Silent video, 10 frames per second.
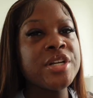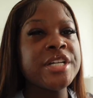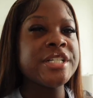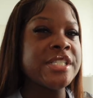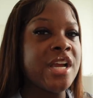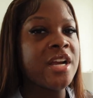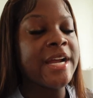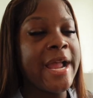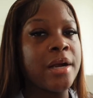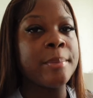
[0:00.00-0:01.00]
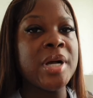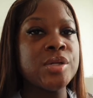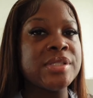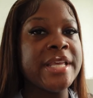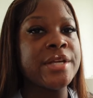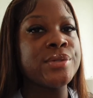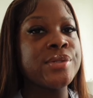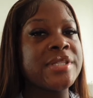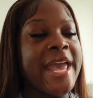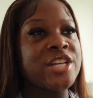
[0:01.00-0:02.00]
there are these Kurt Geiger buckle
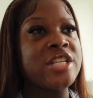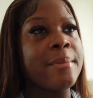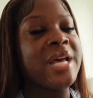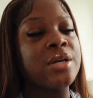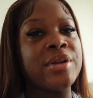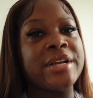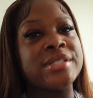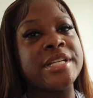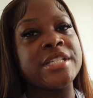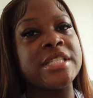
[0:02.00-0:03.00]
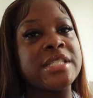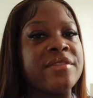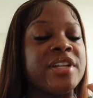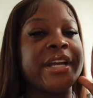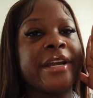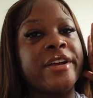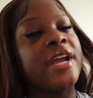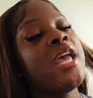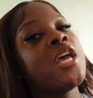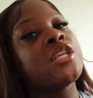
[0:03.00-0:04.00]
sandals. Actually, I'm about to go downstairs and see if they're here
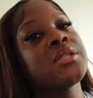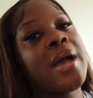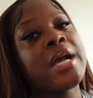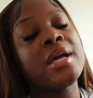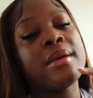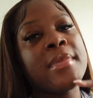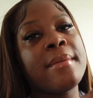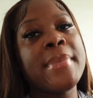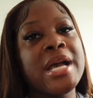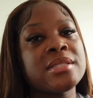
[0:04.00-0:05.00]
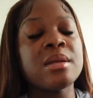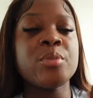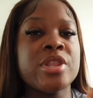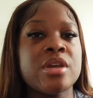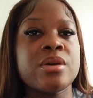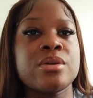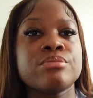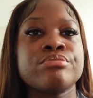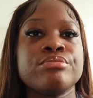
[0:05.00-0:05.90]
so I can unbox them with y'all.